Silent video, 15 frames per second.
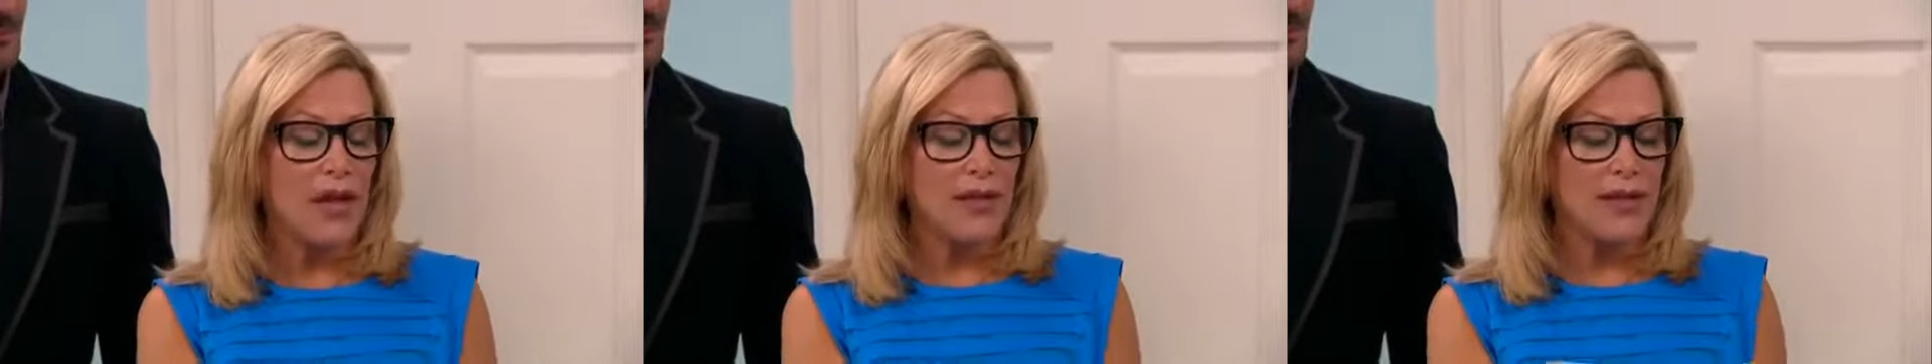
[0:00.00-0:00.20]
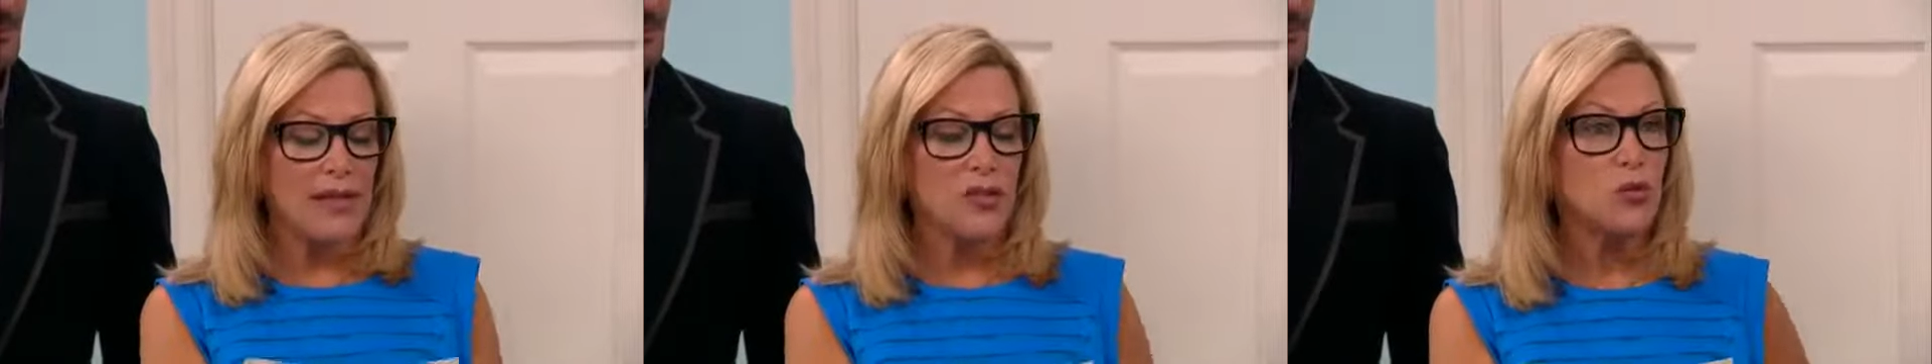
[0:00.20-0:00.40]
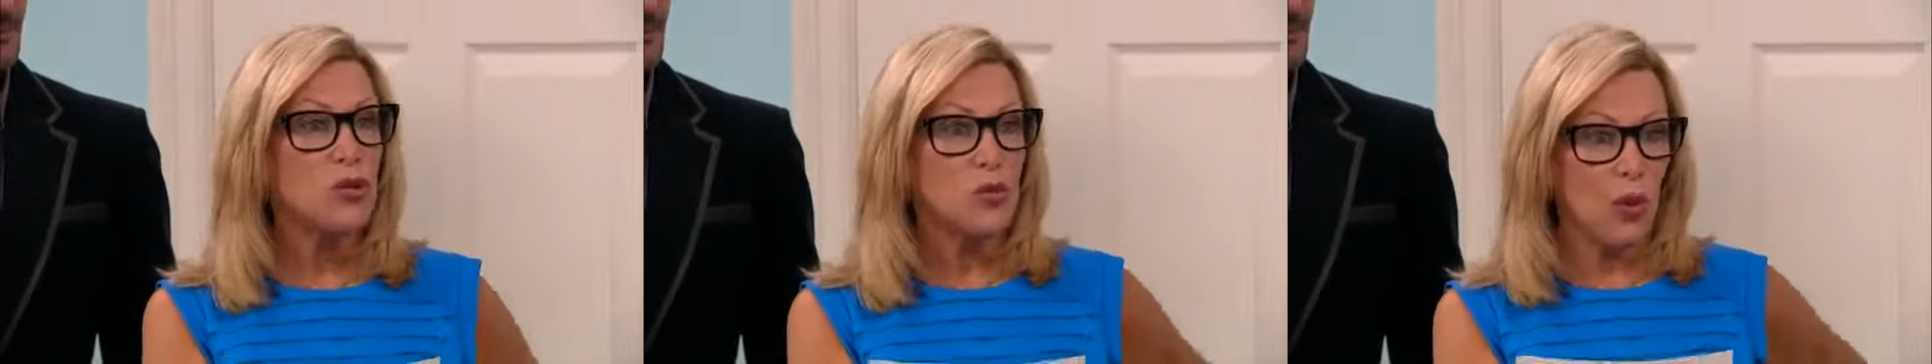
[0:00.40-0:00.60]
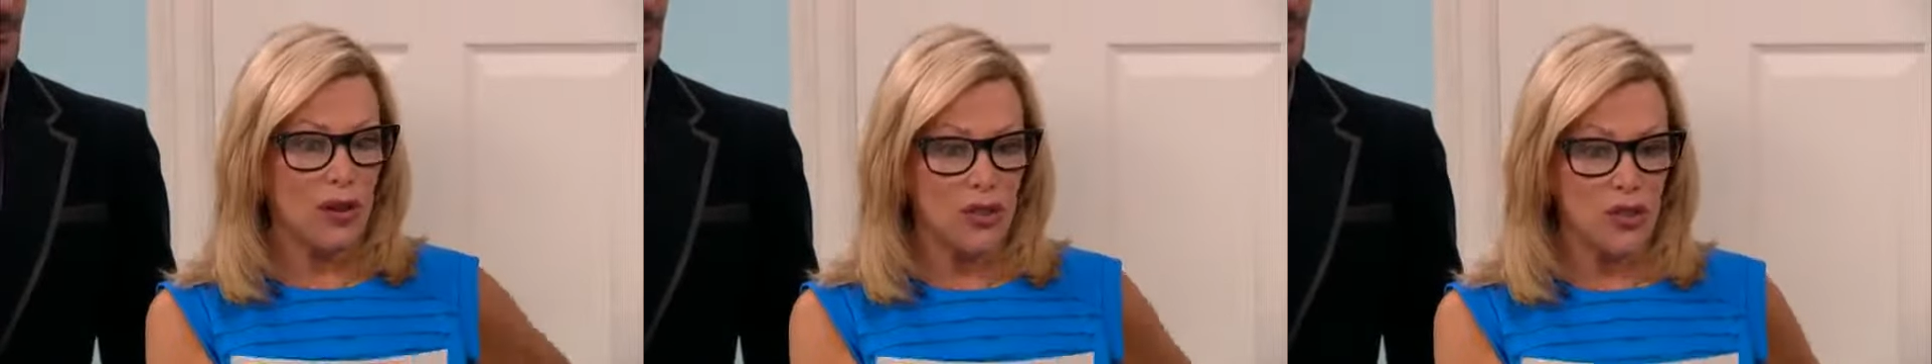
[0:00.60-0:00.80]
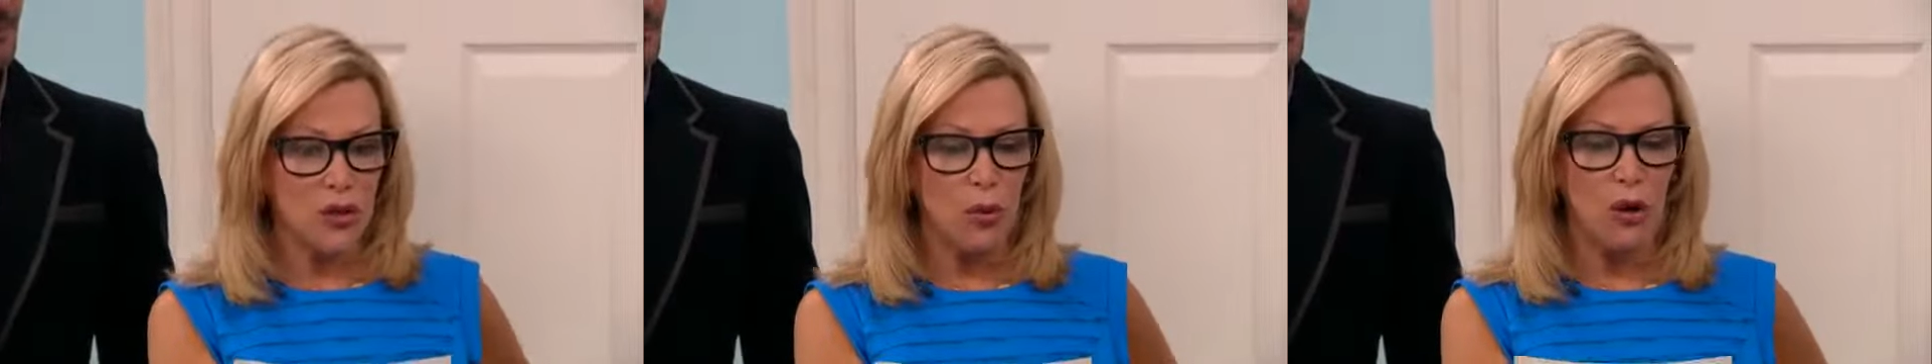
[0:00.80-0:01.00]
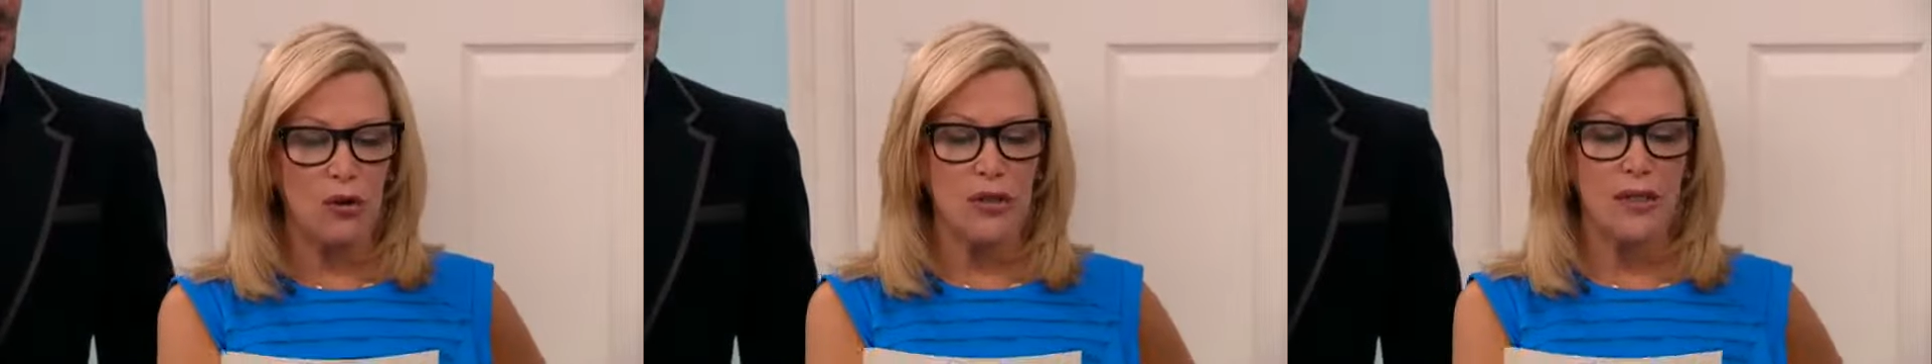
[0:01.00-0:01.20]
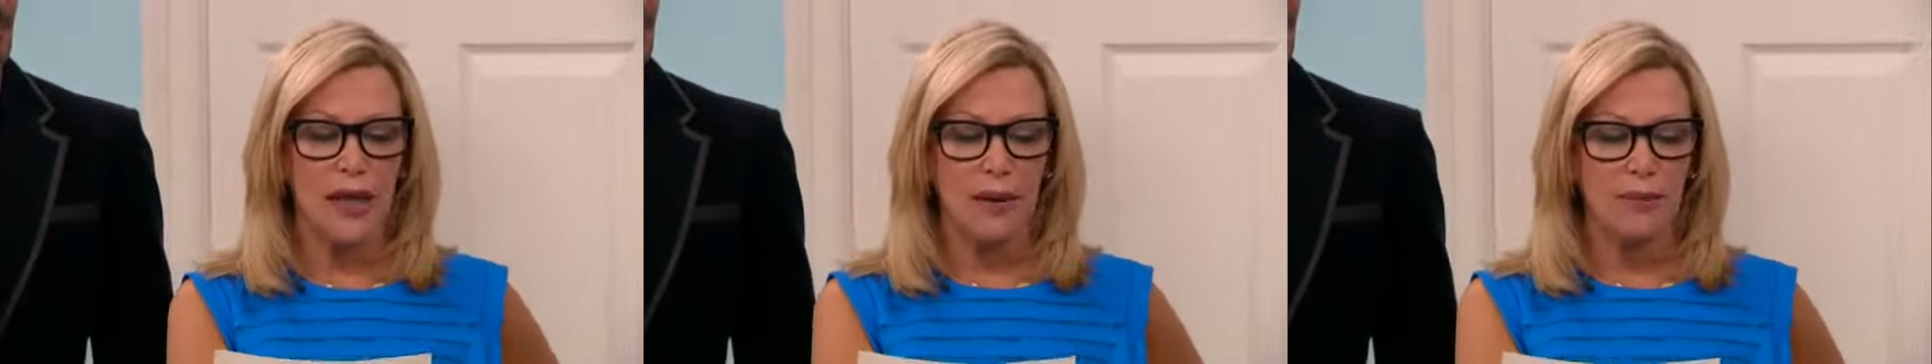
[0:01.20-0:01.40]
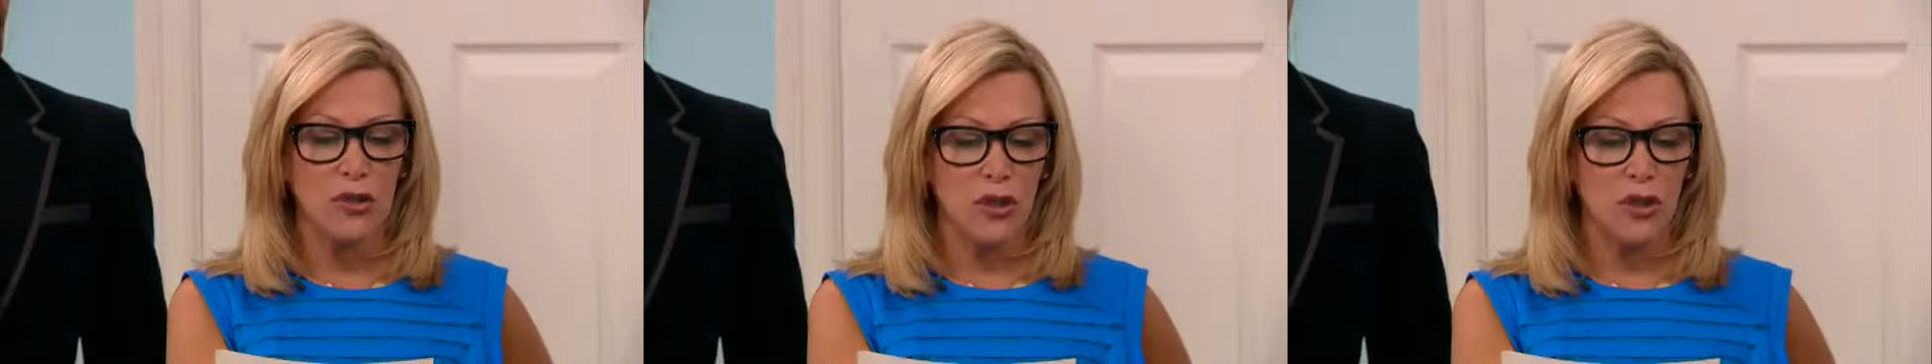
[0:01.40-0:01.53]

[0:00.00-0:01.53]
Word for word: this was what she wrote to them.